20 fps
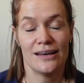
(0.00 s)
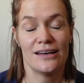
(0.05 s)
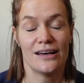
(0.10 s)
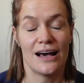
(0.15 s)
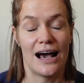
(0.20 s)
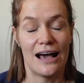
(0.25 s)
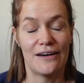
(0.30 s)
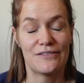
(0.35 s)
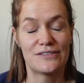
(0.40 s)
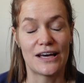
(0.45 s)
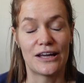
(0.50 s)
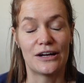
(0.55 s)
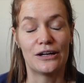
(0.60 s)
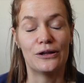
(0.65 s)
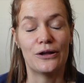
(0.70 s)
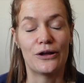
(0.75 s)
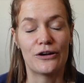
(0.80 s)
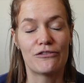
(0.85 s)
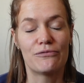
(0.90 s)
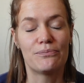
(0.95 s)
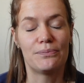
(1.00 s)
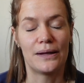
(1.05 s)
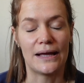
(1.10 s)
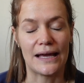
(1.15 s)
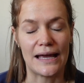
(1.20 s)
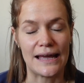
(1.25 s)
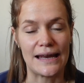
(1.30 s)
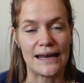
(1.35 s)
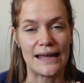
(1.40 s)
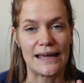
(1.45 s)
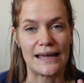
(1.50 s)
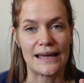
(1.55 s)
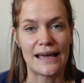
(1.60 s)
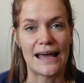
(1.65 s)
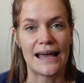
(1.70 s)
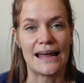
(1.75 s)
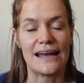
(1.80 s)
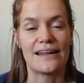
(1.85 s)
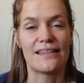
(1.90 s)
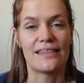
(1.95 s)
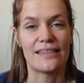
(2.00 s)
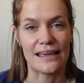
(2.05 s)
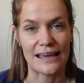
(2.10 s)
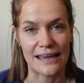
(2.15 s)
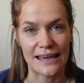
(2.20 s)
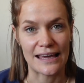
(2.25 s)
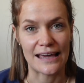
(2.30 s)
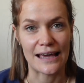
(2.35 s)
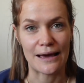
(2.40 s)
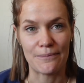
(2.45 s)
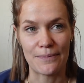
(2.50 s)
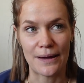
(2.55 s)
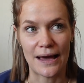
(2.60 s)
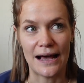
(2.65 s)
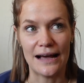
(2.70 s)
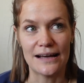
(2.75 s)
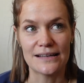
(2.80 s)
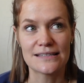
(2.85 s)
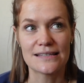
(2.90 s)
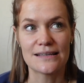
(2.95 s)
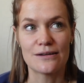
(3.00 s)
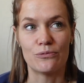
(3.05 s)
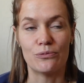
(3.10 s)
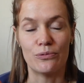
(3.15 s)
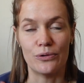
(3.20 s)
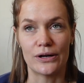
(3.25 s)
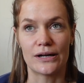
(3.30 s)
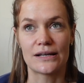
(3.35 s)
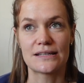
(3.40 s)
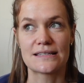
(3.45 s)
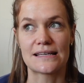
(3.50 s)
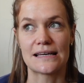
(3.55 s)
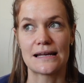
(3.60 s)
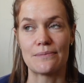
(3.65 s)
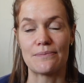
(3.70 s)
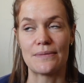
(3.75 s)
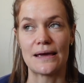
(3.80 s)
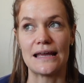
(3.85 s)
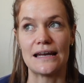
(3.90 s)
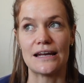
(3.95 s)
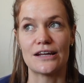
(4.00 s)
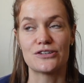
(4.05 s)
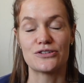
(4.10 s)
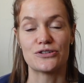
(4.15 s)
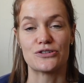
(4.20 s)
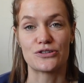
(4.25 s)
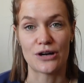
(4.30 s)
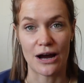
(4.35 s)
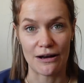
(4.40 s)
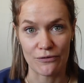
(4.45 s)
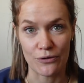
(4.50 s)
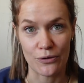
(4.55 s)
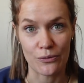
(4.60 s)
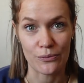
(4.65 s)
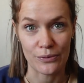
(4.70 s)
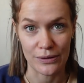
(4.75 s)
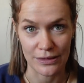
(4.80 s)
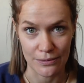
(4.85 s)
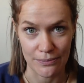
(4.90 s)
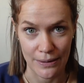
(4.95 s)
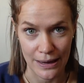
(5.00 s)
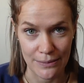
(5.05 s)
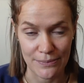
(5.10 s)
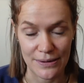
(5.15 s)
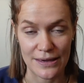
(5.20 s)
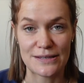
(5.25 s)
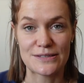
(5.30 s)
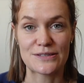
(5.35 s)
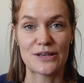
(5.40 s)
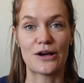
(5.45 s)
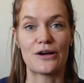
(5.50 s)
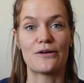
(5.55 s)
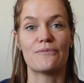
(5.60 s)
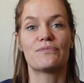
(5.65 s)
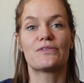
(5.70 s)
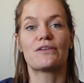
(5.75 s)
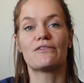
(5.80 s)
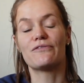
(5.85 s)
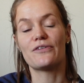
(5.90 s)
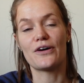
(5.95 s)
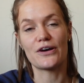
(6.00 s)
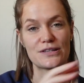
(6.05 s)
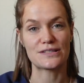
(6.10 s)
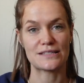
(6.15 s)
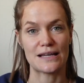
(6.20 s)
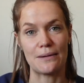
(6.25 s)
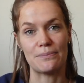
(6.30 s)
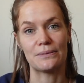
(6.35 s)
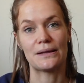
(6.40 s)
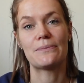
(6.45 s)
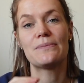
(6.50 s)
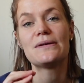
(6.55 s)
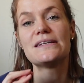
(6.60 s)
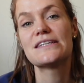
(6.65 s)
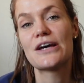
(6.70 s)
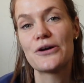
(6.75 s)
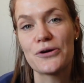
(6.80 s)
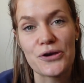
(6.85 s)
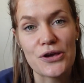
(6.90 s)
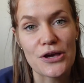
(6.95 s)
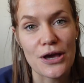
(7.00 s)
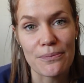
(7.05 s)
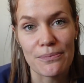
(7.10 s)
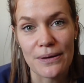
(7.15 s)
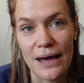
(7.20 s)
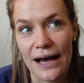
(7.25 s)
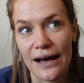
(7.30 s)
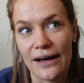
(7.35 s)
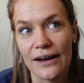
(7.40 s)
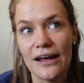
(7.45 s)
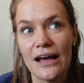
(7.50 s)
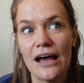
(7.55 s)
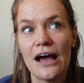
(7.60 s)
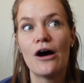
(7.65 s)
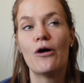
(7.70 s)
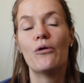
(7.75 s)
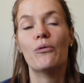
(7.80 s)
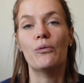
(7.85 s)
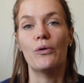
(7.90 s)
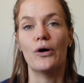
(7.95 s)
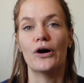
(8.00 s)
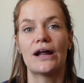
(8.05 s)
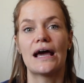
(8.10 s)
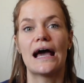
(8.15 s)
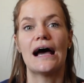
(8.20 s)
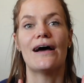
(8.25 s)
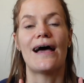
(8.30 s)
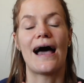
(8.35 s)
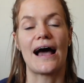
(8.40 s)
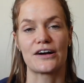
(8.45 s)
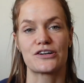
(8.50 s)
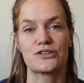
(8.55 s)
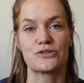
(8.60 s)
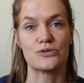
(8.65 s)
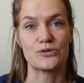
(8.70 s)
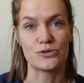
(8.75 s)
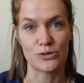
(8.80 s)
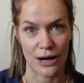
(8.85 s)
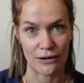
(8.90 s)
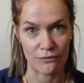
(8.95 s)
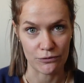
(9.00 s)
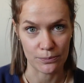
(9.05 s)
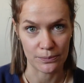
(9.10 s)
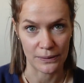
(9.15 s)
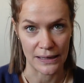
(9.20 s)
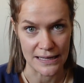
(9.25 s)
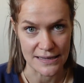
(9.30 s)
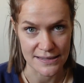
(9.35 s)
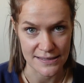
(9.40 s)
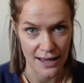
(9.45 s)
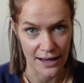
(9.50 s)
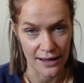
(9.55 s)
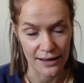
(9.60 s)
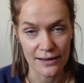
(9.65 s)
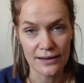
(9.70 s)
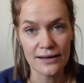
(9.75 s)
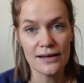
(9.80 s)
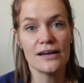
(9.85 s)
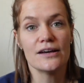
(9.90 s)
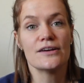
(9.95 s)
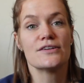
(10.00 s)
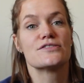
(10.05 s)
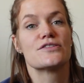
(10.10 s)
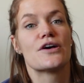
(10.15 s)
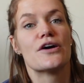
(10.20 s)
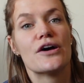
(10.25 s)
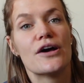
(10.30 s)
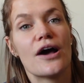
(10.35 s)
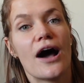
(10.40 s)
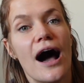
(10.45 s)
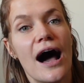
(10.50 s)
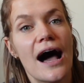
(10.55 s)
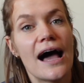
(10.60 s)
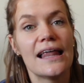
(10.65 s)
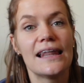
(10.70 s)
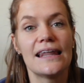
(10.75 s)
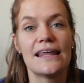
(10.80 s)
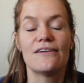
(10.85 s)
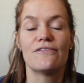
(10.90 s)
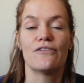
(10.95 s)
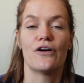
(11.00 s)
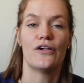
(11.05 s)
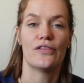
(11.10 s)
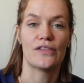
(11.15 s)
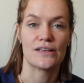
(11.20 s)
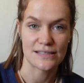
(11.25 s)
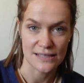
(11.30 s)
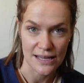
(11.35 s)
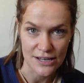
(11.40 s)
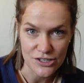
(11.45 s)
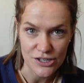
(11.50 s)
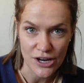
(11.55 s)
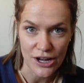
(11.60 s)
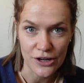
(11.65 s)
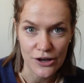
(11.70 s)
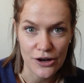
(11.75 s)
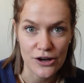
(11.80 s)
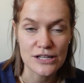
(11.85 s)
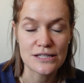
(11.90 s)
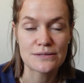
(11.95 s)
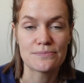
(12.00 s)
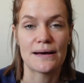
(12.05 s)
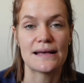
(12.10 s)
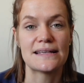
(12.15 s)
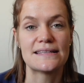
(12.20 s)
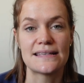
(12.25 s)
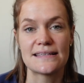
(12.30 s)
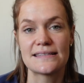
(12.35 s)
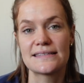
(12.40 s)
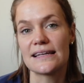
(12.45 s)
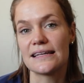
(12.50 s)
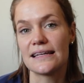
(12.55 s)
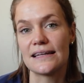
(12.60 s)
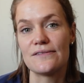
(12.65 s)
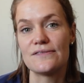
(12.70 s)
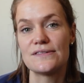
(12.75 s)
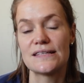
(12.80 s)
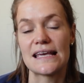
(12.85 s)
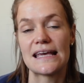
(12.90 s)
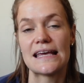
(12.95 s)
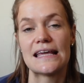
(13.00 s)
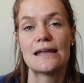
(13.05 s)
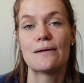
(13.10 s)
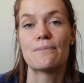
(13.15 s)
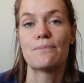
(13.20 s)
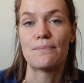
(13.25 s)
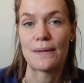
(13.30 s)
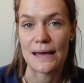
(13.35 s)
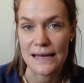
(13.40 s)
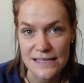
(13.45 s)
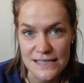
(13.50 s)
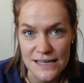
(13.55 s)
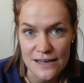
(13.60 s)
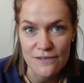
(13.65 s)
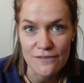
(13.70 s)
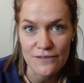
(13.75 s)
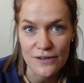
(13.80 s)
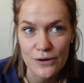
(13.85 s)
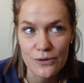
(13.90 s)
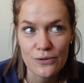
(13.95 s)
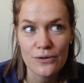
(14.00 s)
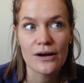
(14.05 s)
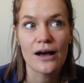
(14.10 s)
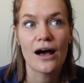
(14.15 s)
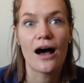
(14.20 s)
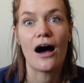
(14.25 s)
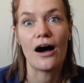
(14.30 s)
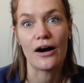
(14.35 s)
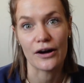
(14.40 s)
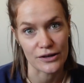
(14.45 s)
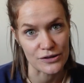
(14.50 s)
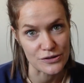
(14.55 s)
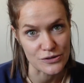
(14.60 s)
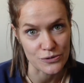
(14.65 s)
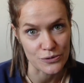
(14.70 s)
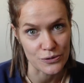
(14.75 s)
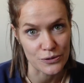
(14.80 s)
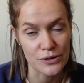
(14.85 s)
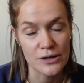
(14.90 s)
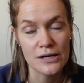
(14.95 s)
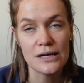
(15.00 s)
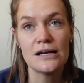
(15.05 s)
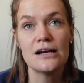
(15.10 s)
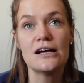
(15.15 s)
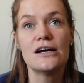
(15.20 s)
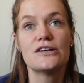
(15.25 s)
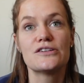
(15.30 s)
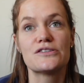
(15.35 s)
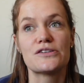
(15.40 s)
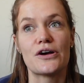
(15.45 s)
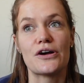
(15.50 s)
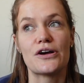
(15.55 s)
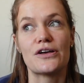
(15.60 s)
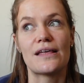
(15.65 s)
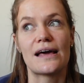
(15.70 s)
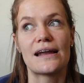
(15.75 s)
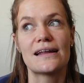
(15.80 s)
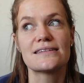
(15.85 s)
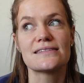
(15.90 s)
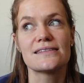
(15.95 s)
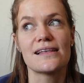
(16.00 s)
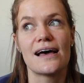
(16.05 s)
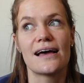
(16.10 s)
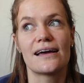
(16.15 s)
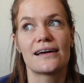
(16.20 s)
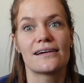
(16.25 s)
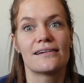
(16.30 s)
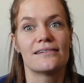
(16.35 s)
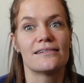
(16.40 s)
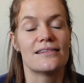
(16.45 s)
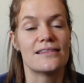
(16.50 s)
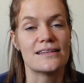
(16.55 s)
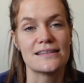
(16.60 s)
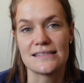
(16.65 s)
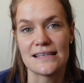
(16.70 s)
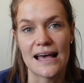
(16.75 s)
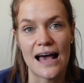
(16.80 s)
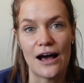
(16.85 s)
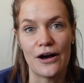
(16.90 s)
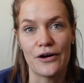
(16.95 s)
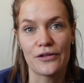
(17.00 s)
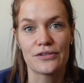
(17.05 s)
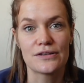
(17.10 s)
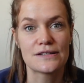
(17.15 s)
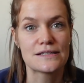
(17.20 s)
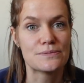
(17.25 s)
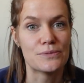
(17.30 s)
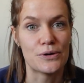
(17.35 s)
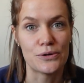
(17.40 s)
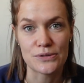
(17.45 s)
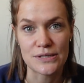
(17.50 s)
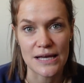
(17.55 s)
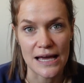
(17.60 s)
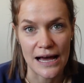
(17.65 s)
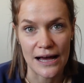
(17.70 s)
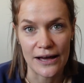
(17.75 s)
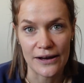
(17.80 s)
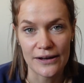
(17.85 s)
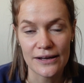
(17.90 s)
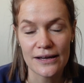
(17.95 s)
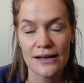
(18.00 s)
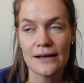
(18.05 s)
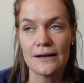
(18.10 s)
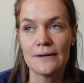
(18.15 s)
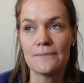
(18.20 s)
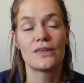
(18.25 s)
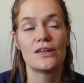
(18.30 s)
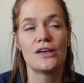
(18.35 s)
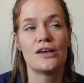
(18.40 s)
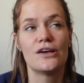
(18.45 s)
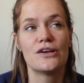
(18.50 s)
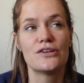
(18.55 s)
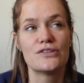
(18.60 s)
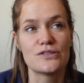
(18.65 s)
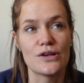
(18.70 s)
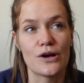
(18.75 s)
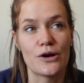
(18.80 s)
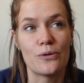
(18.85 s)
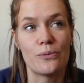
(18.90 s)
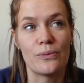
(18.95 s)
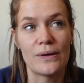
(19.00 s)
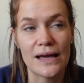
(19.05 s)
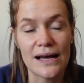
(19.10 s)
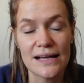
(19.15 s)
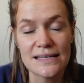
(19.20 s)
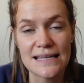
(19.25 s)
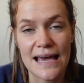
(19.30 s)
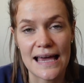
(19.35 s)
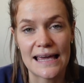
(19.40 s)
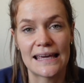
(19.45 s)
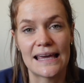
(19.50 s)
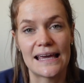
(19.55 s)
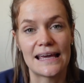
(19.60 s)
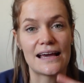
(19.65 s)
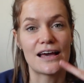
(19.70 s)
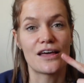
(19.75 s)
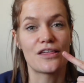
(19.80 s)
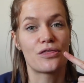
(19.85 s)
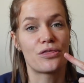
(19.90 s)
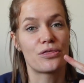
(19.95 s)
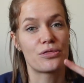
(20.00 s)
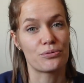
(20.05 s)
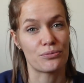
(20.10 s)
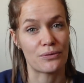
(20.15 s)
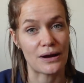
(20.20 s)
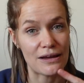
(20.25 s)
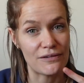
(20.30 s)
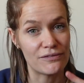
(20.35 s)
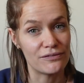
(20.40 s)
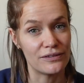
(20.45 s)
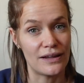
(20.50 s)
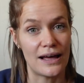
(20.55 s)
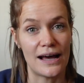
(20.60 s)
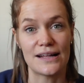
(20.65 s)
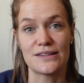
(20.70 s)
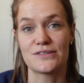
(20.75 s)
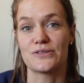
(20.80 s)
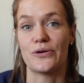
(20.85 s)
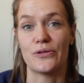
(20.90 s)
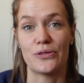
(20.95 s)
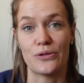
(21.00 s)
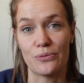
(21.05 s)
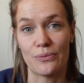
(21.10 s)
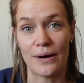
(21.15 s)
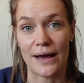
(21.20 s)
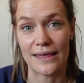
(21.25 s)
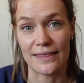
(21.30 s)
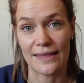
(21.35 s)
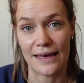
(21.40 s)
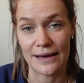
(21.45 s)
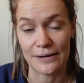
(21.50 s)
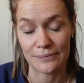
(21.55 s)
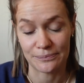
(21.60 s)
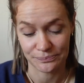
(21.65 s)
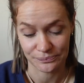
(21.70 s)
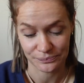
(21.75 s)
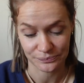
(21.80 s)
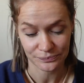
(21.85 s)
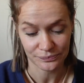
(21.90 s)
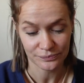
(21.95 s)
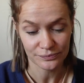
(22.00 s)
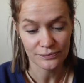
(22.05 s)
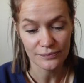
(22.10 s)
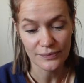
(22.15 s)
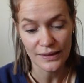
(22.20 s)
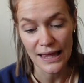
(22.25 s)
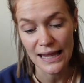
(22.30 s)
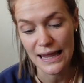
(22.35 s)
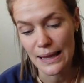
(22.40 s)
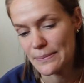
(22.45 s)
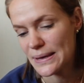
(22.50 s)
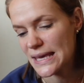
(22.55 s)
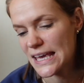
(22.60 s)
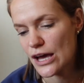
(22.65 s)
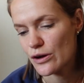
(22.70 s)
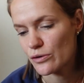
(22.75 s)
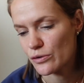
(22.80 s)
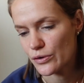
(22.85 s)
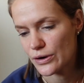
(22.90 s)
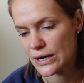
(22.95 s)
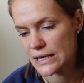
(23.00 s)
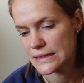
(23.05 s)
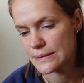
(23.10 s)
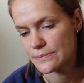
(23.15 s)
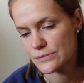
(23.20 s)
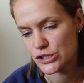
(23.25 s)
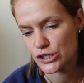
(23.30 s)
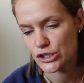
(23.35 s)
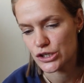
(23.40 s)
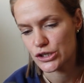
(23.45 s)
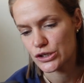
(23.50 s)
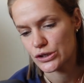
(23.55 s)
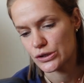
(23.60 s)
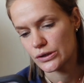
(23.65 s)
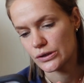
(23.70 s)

I've done a lot of planning and thinking about what it's going to mean to travel with a baby. So first up, let me tell you about what our actual travel plans are. So I live on the Sunshine Coast. My sister lives in Bentonville, Arkansas. So that is like the South, small town. So we are taking 3 flights on the way there. Let me read them to you.